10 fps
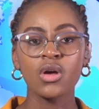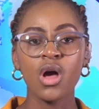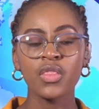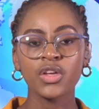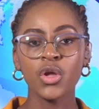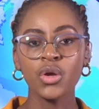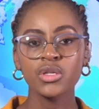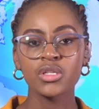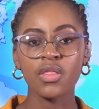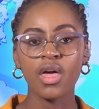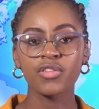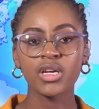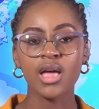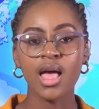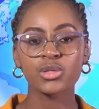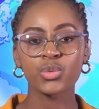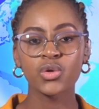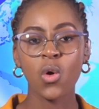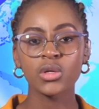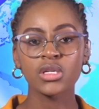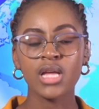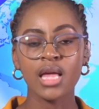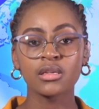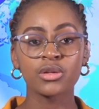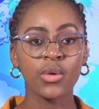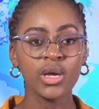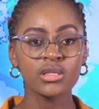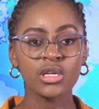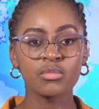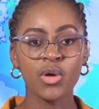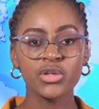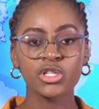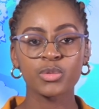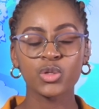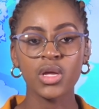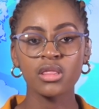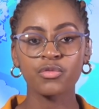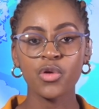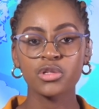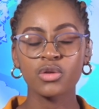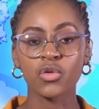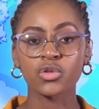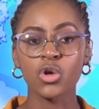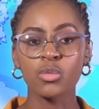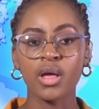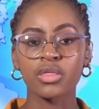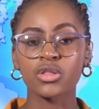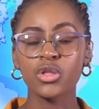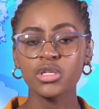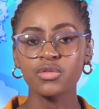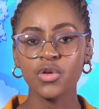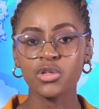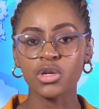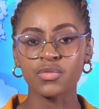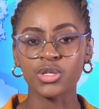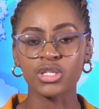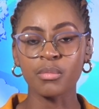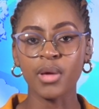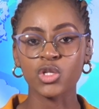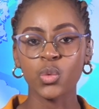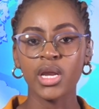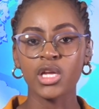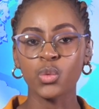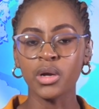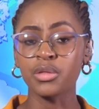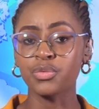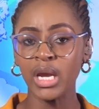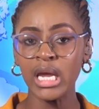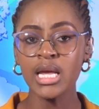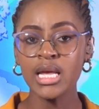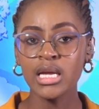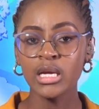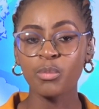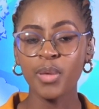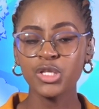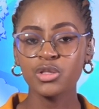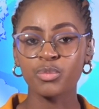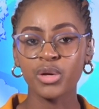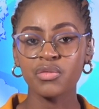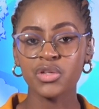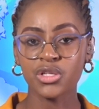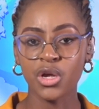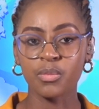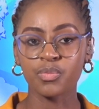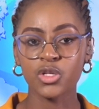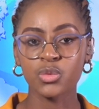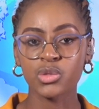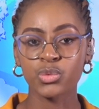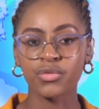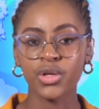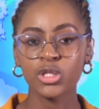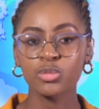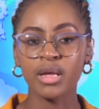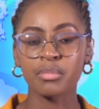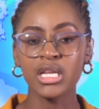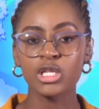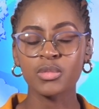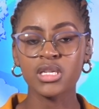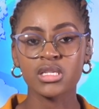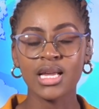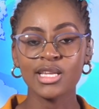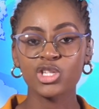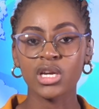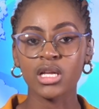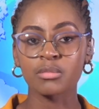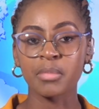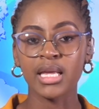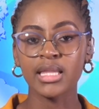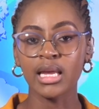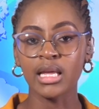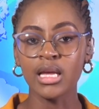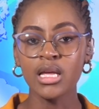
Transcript: On that note, South Africa has recorded an increase in murders between the 1st of October and the 31st of December 2023 compared to the previous year. This was revealed by Police Minister General Bheki Cele